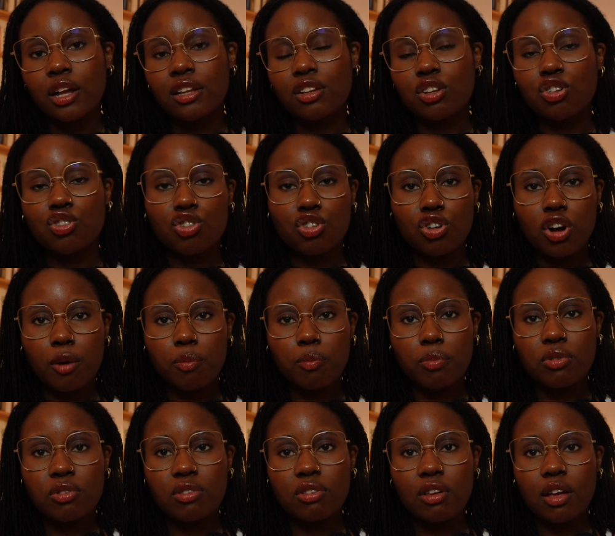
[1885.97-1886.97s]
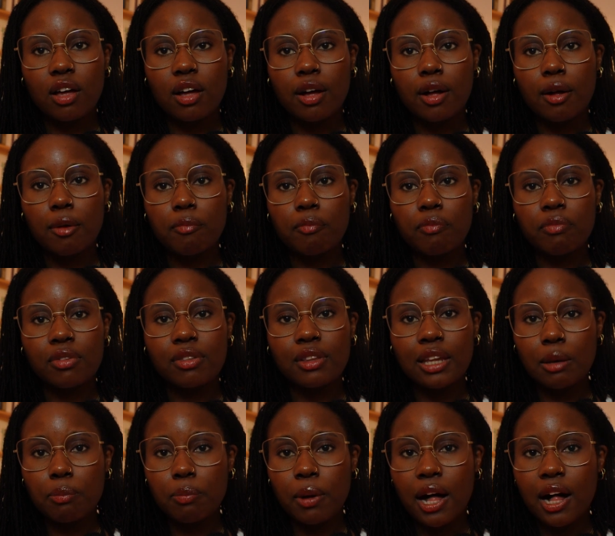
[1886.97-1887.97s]
the Drops
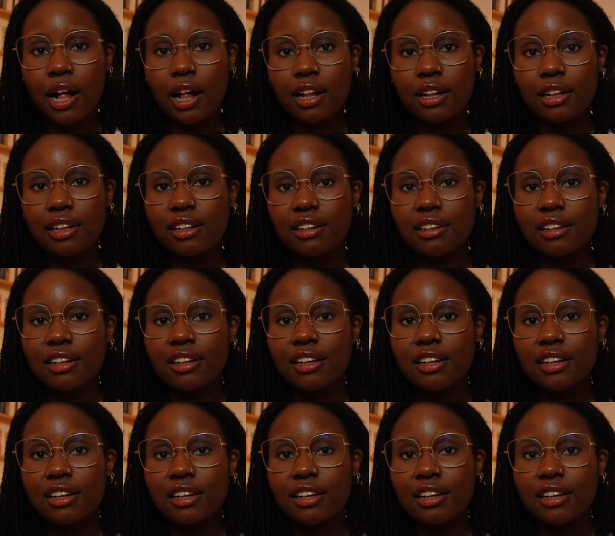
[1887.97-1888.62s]
Nepal